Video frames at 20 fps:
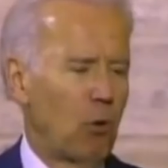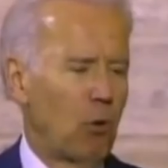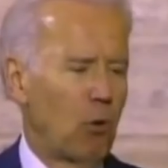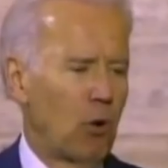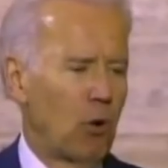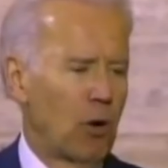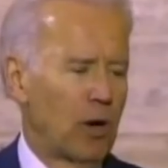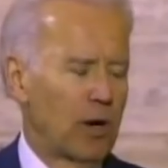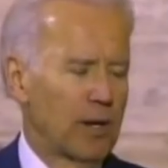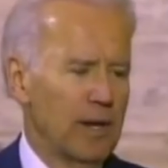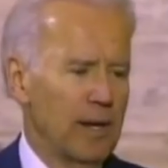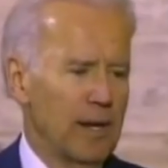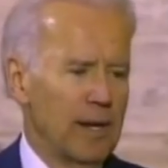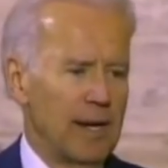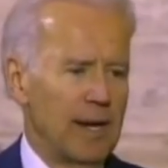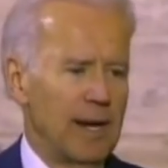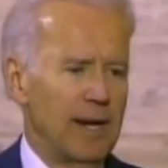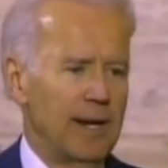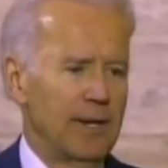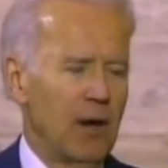so
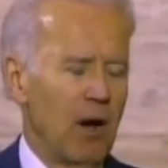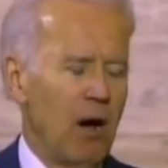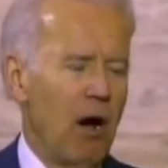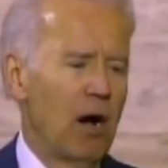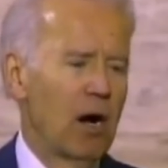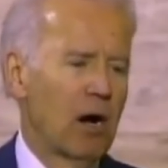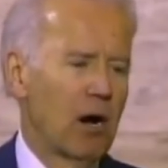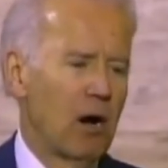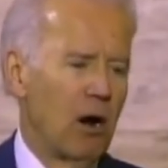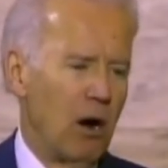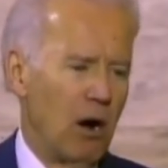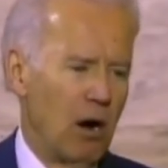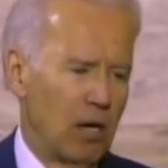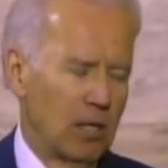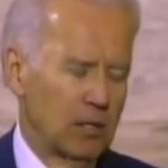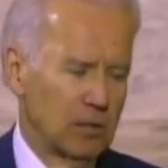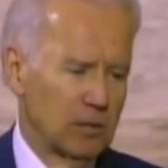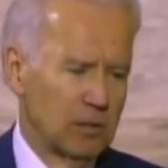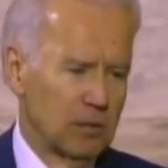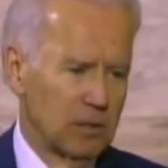infamous, in
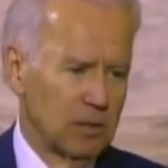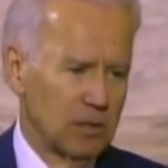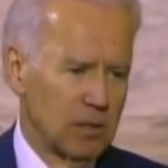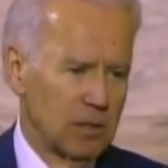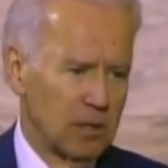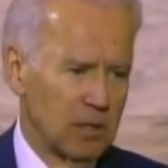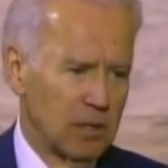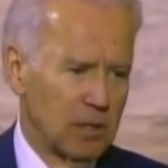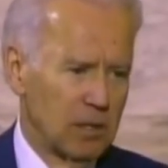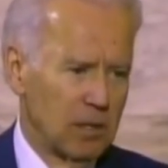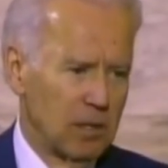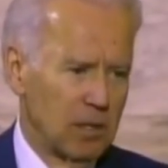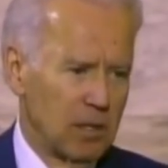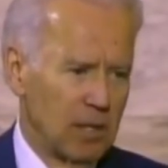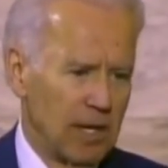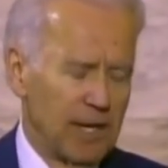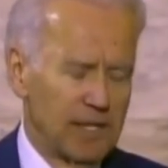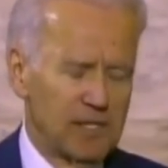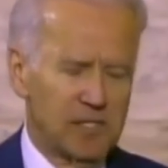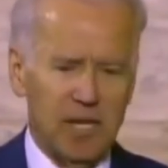fact, that
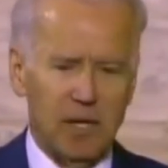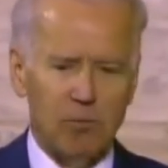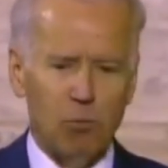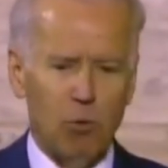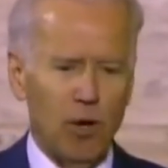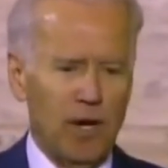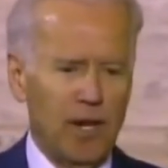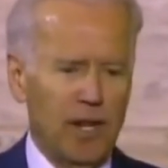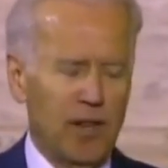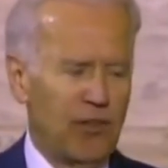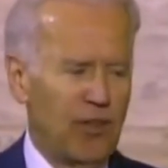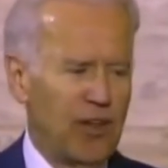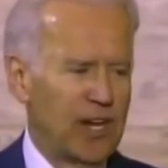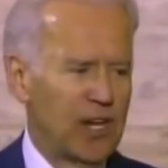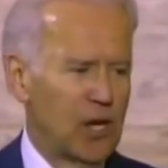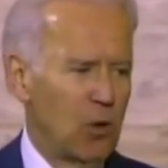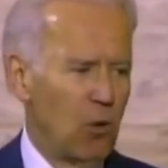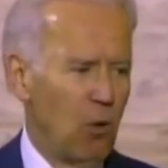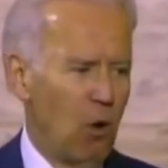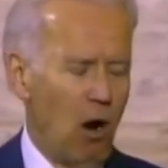former Vice President
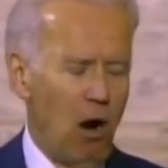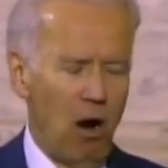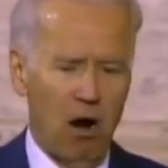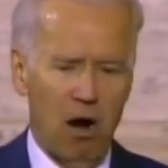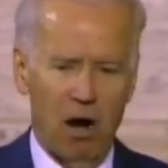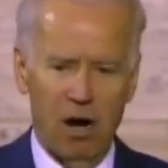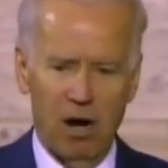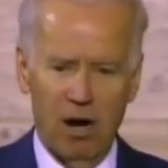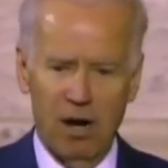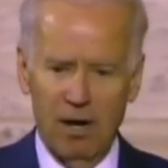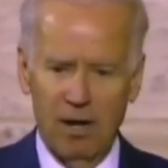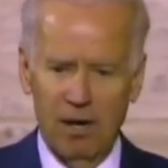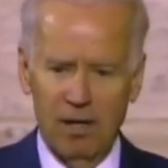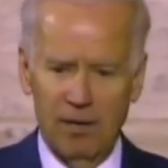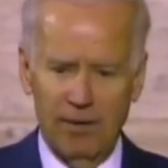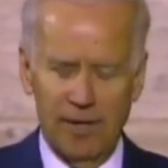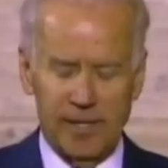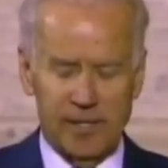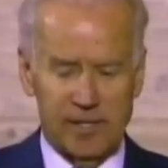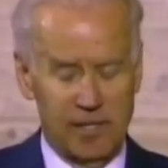Joe Biden
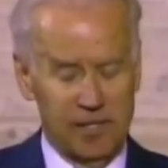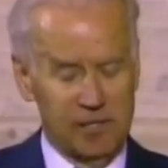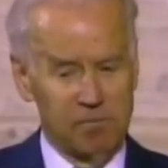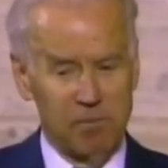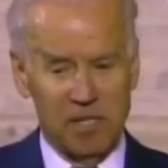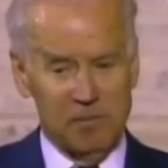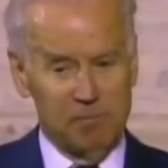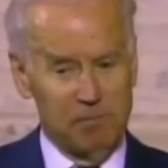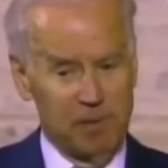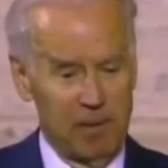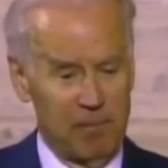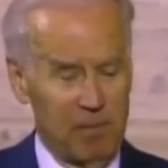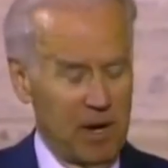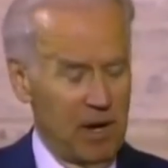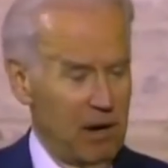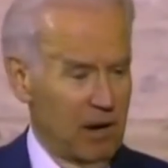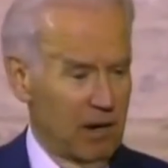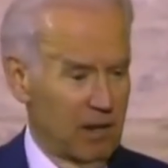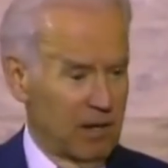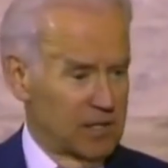went as far
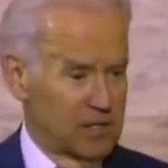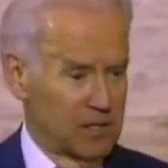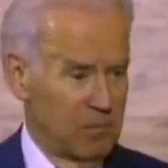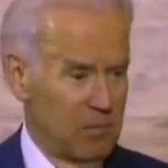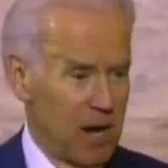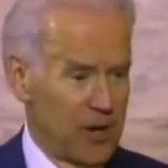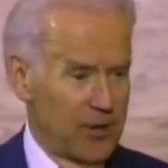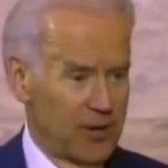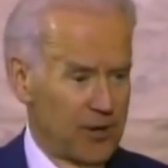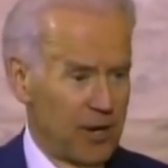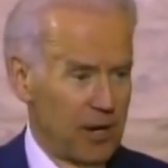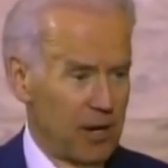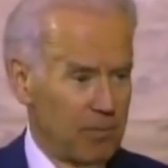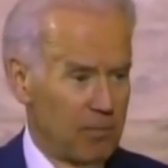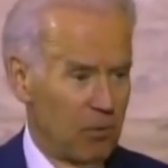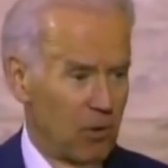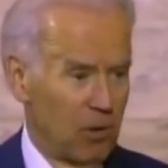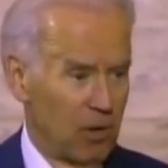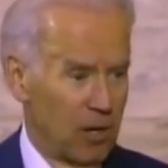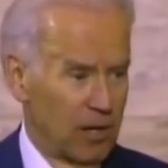as to say
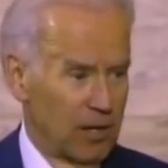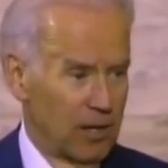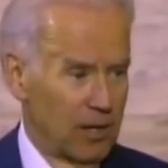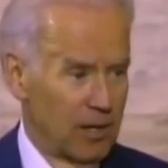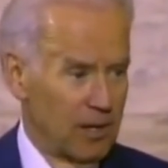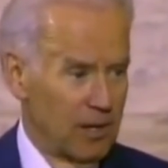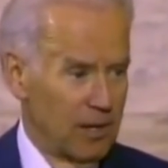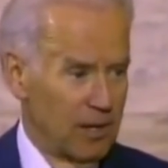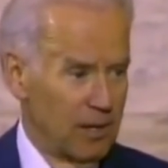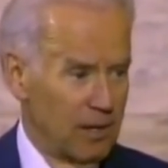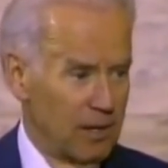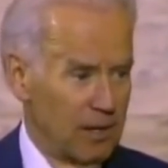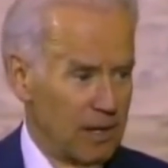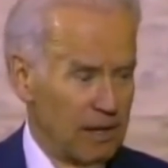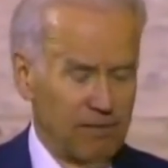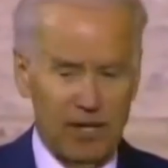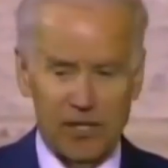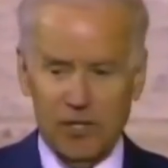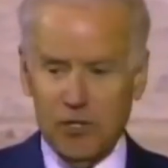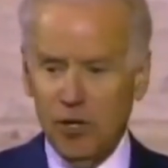this.
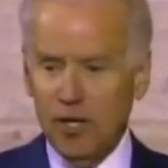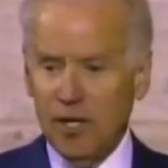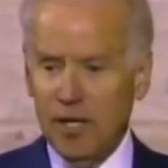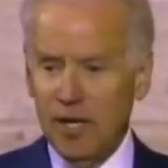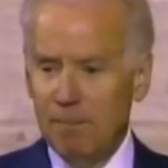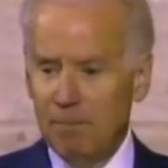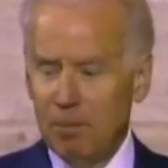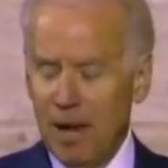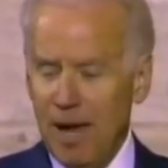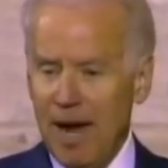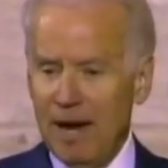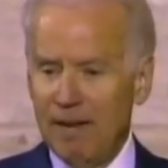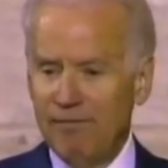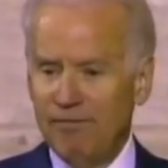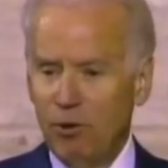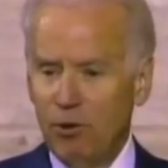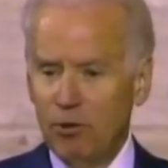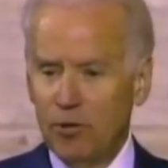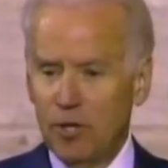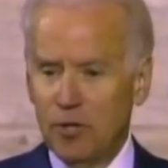If I took you
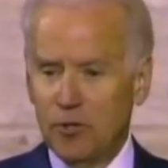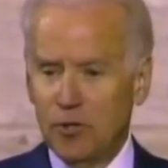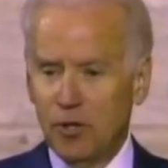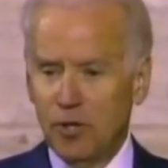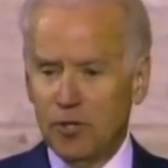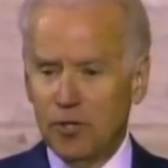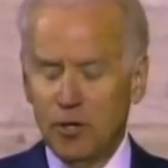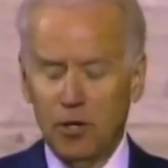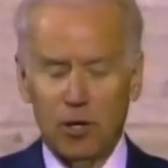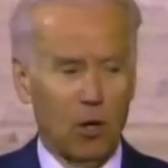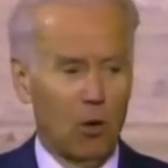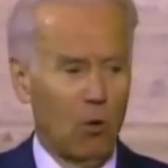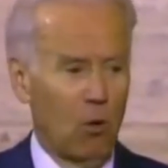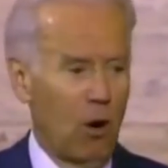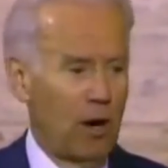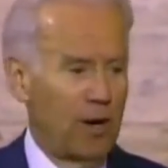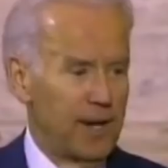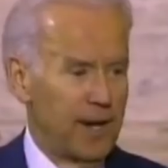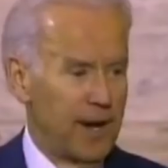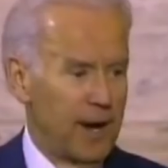blindfolded and you took you to the
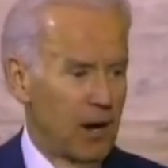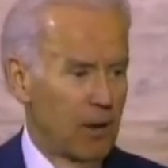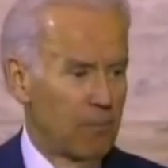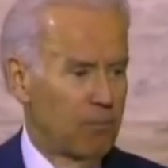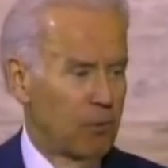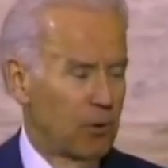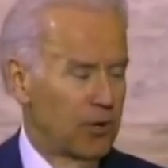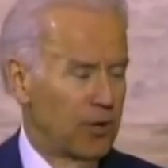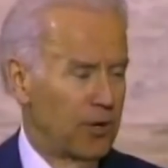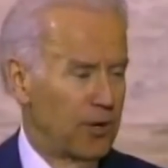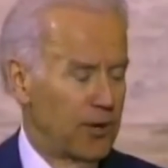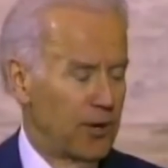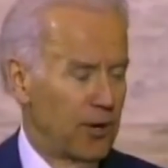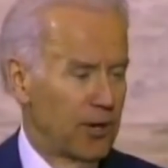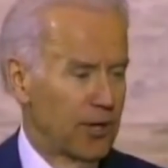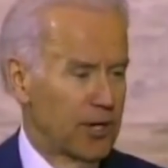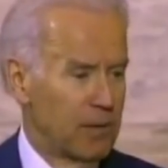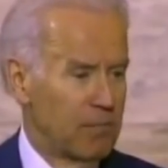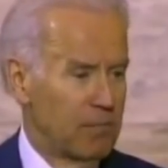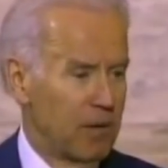LaGuardia Airport in
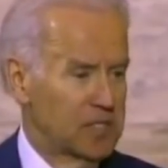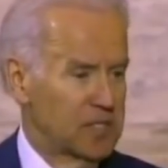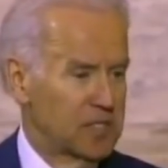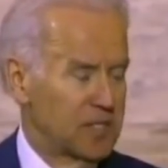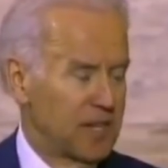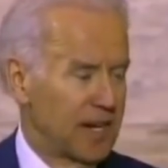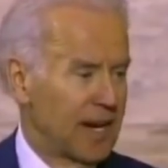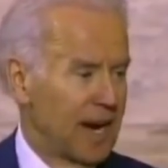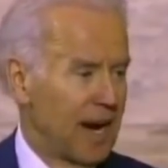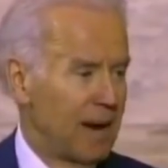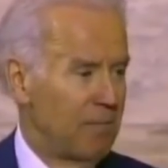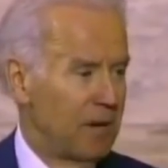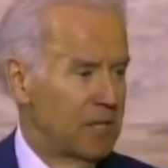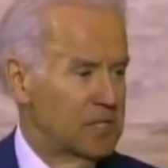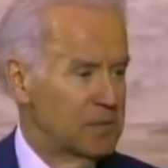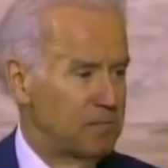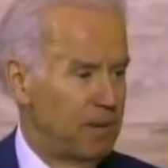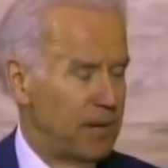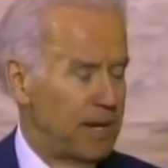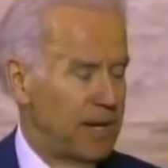New York, you must think
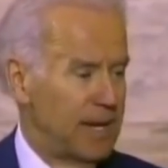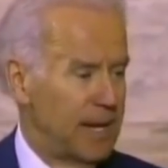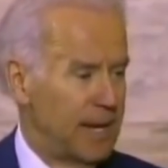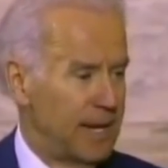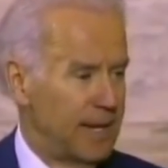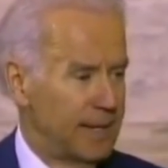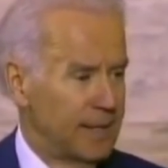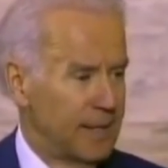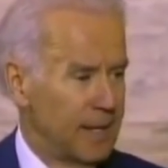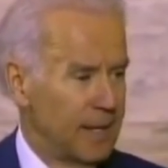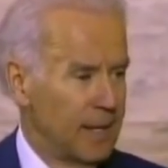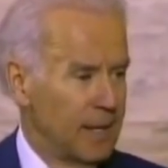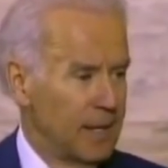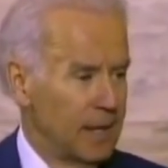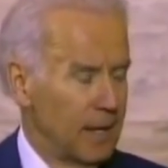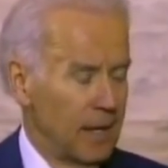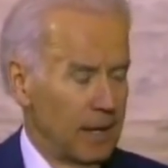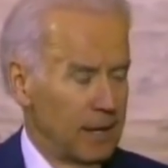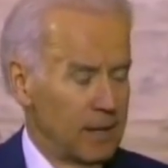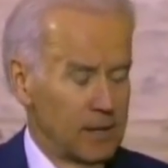I must be
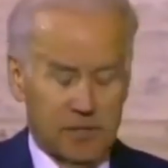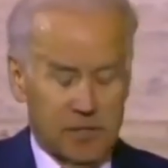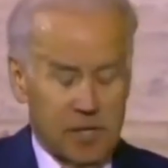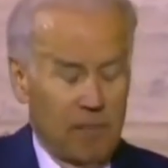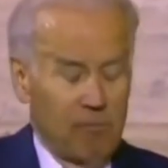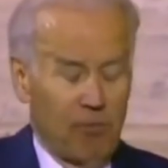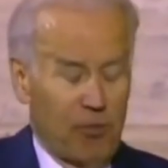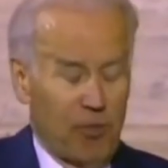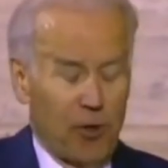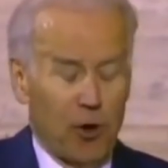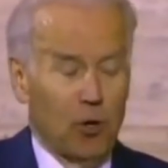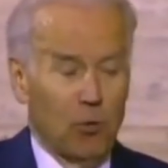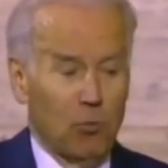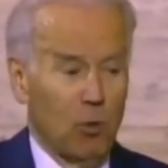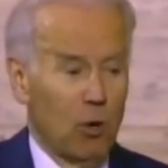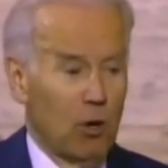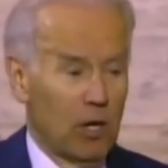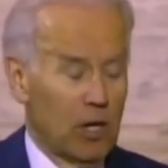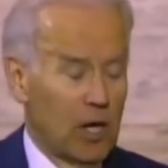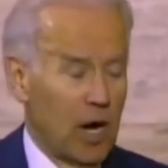in some
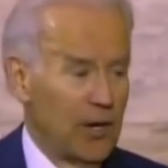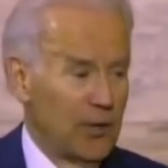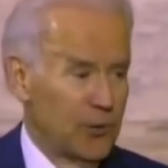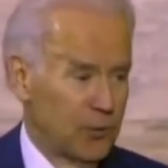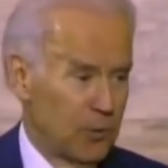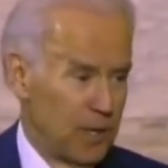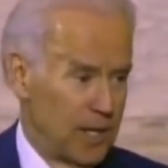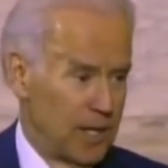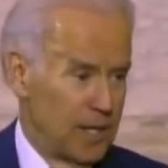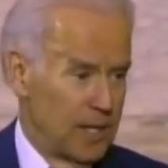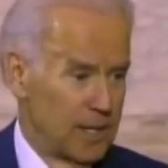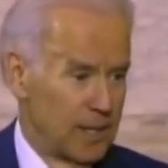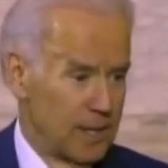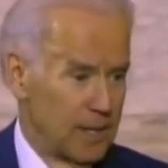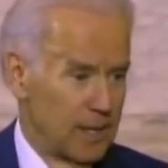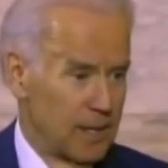third world country.